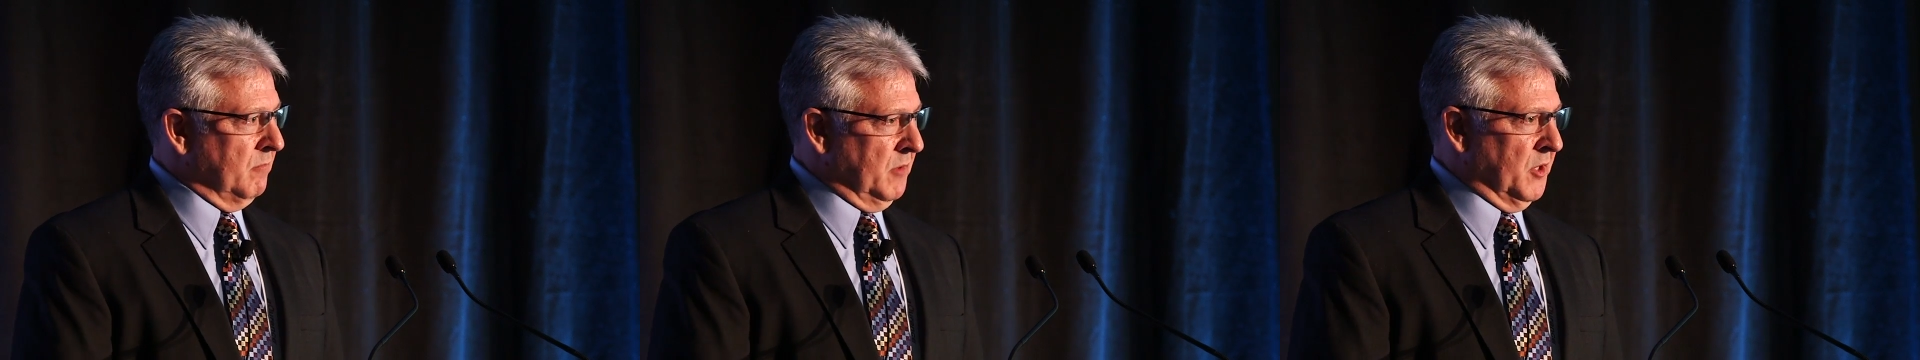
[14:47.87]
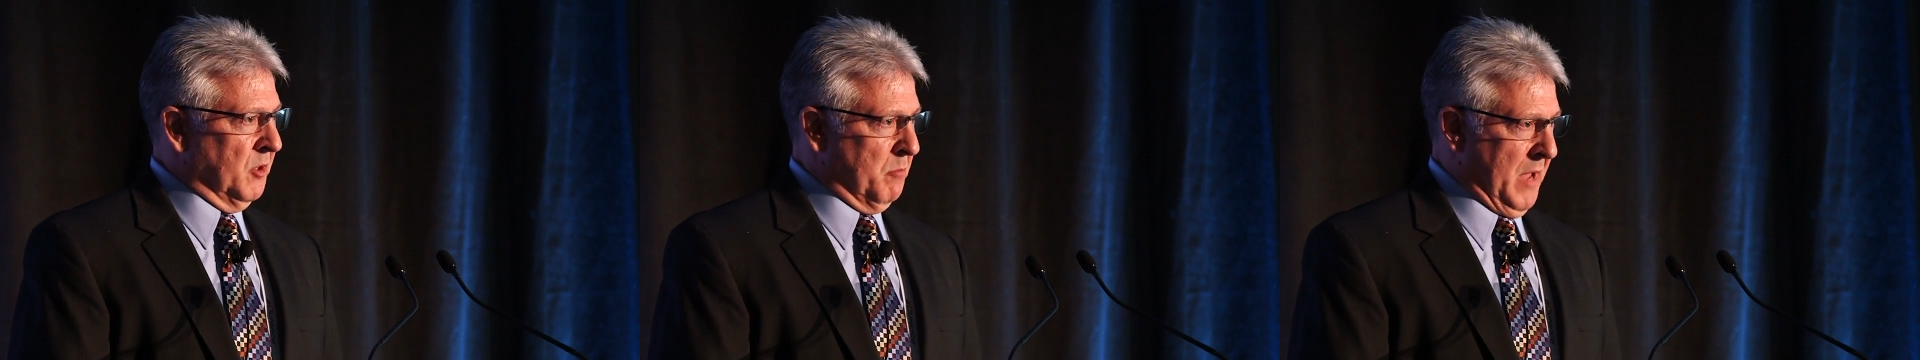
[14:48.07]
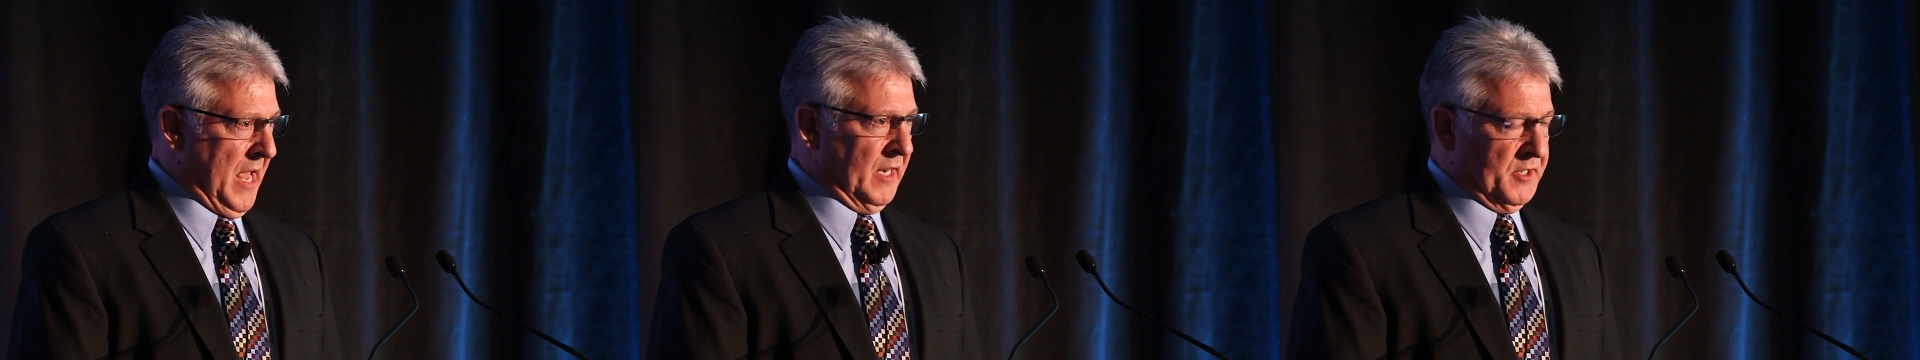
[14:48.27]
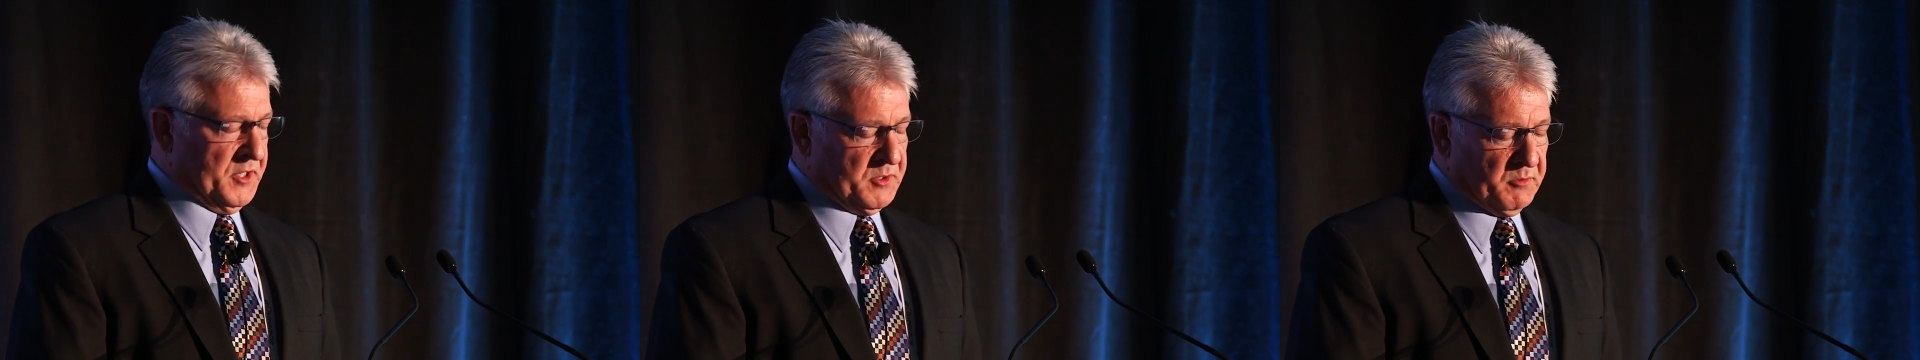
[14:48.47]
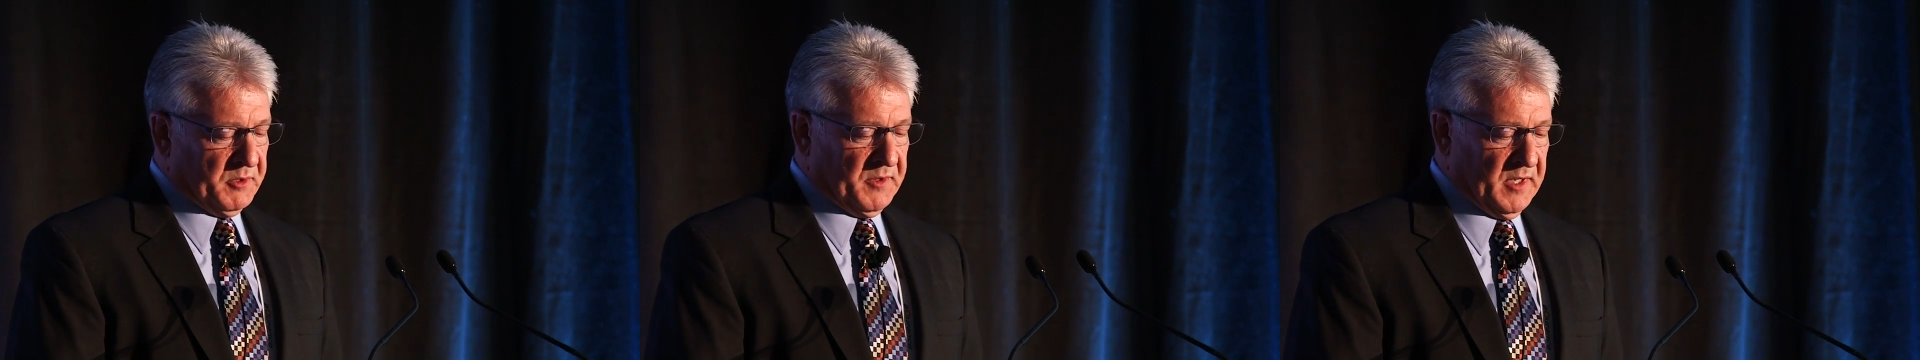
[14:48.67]

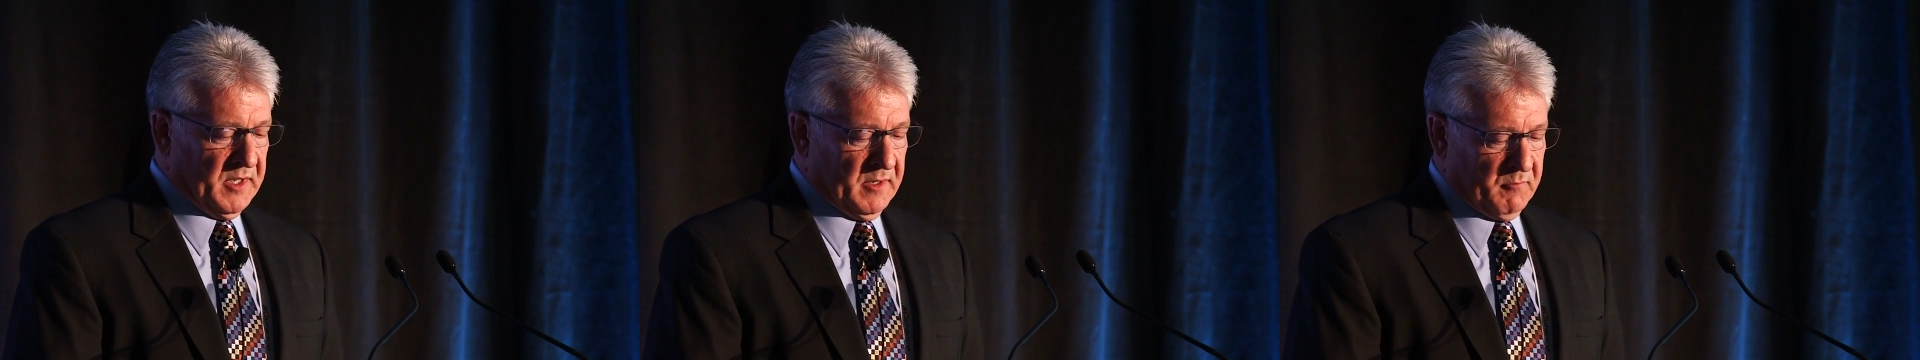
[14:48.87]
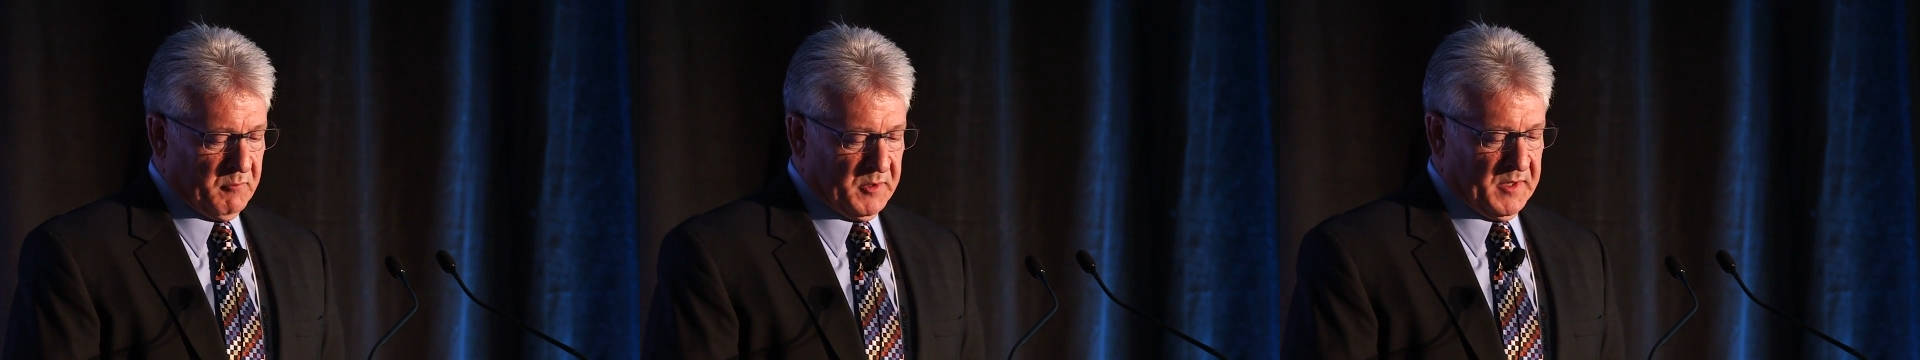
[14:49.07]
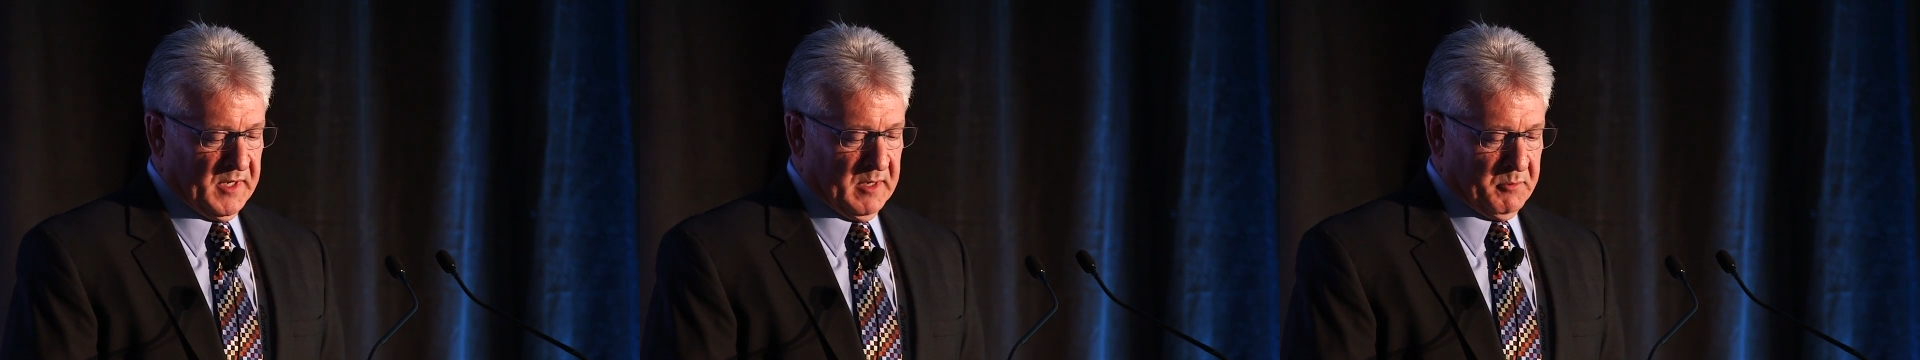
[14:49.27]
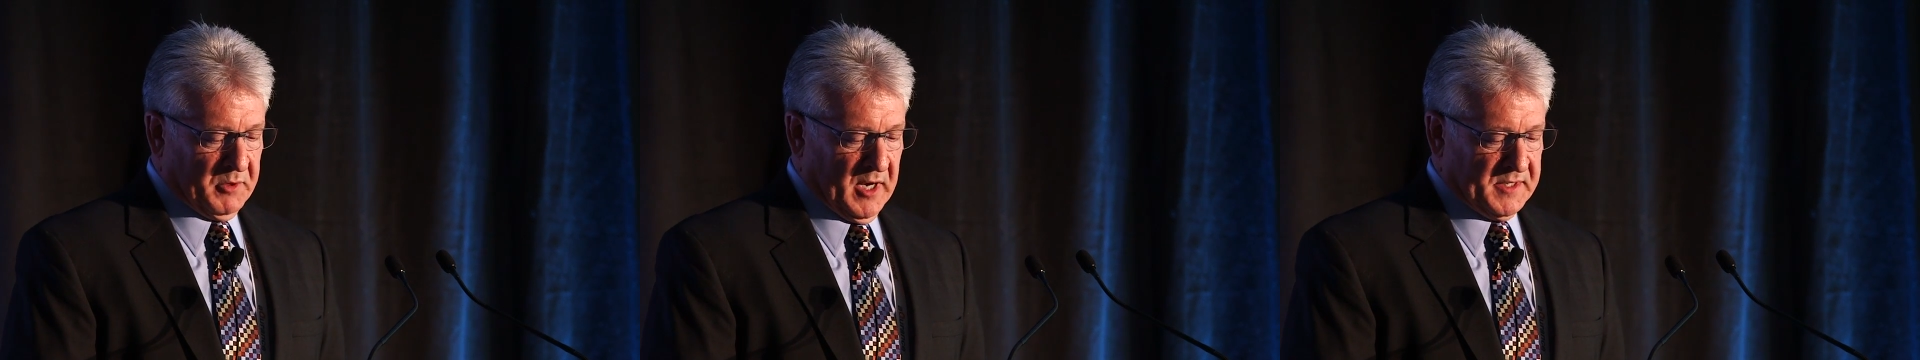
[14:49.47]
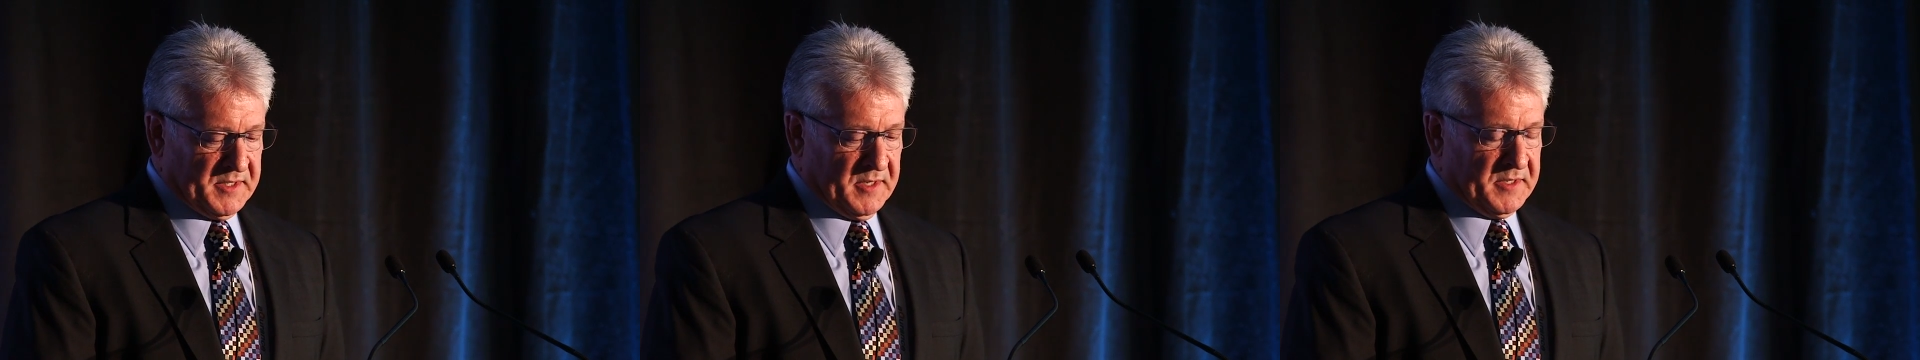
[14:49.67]
managed within the
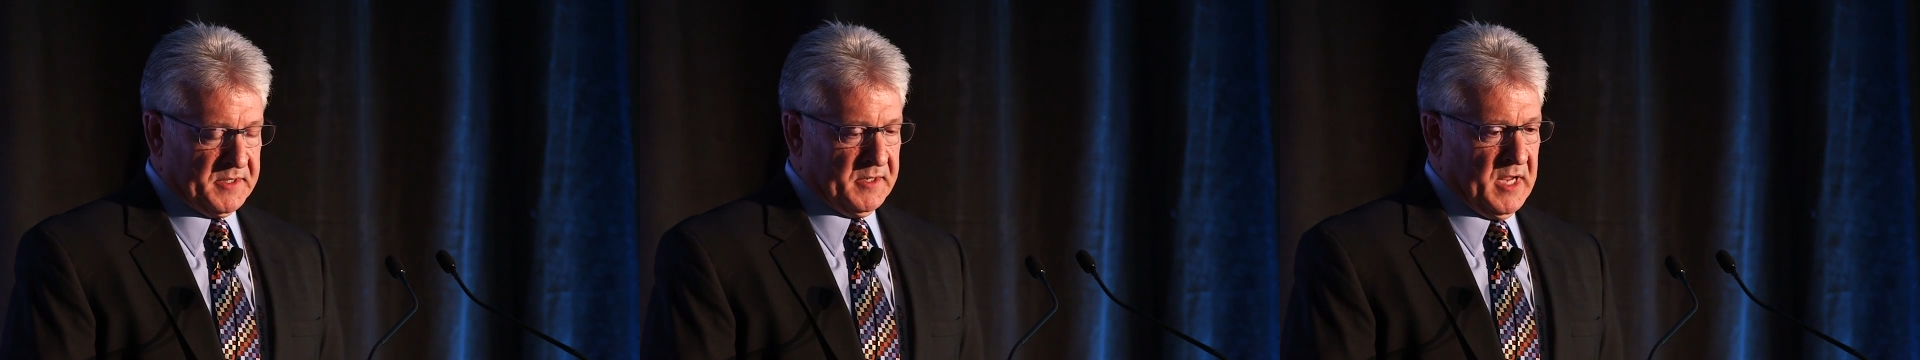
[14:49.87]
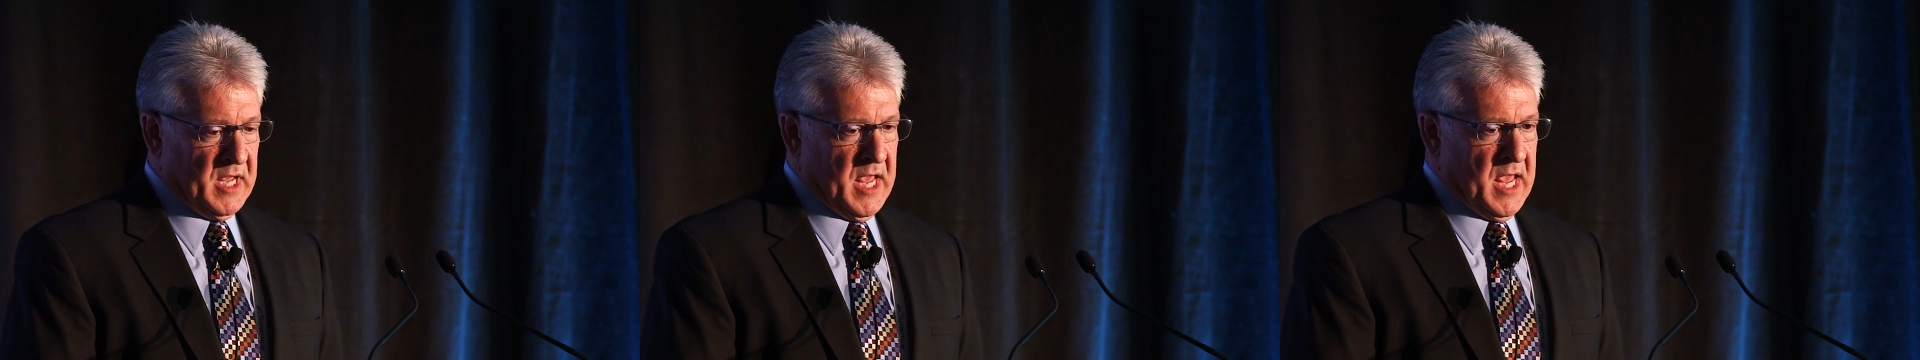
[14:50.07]
process.